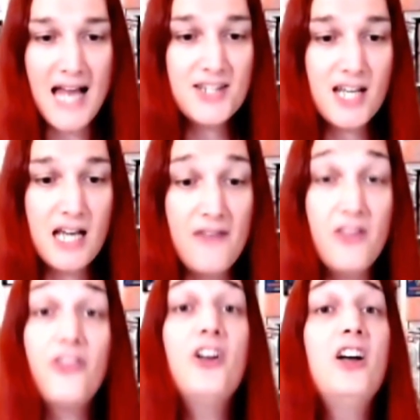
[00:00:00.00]
And
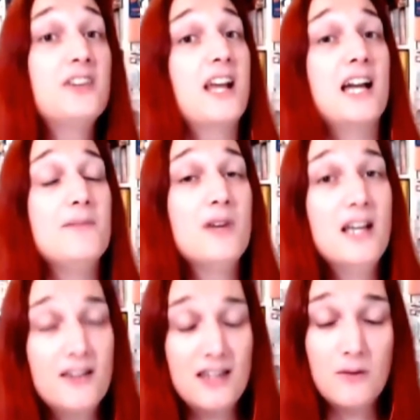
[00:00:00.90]
the third
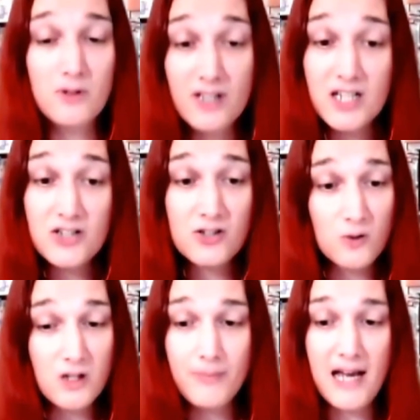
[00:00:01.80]
game that we really should
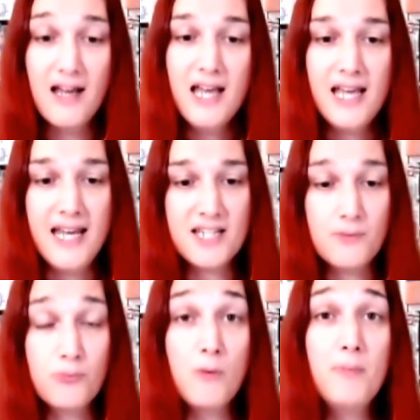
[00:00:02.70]
talk about
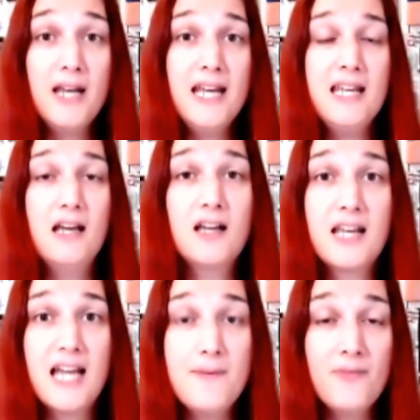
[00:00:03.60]
is probably
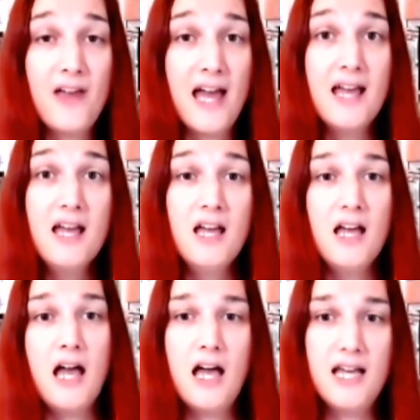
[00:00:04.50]
a game that
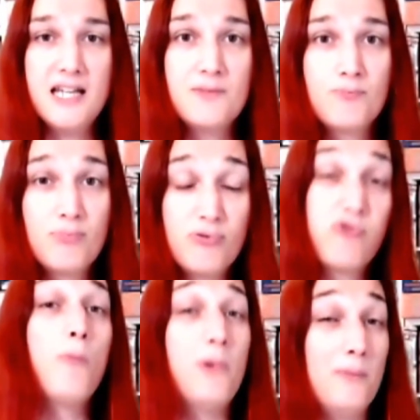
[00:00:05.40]
is
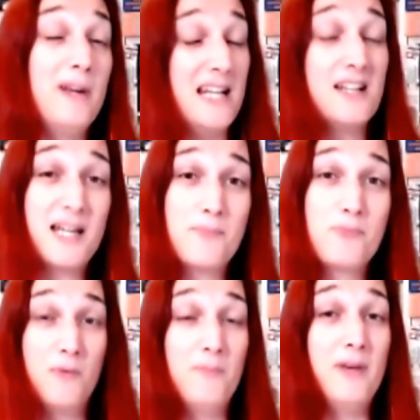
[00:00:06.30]
probably, I say
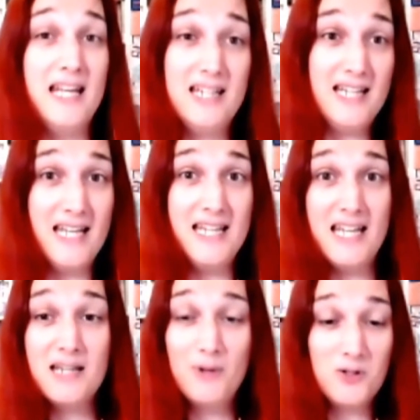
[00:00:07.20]
probably
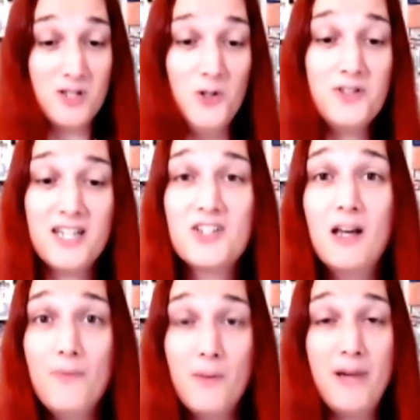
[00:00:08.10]
in the most
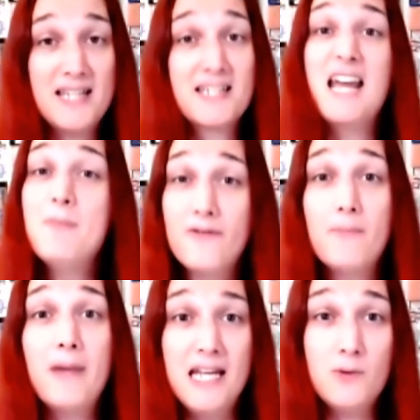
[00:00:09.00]
loosest term, the best game
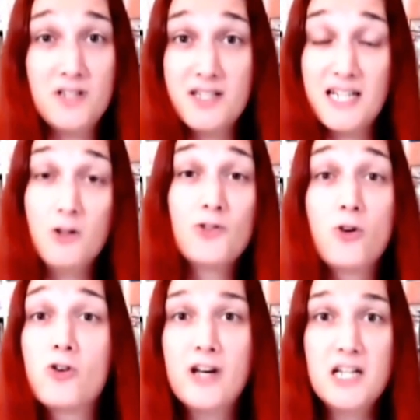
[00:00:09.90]
ever made, which is
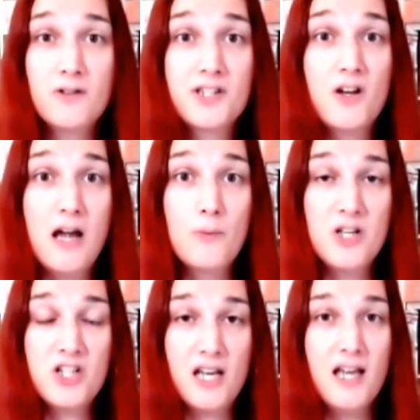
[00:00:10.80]
Zelda Ocarina of Time,
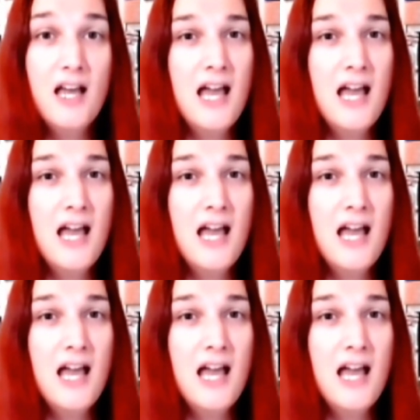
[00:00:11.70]
which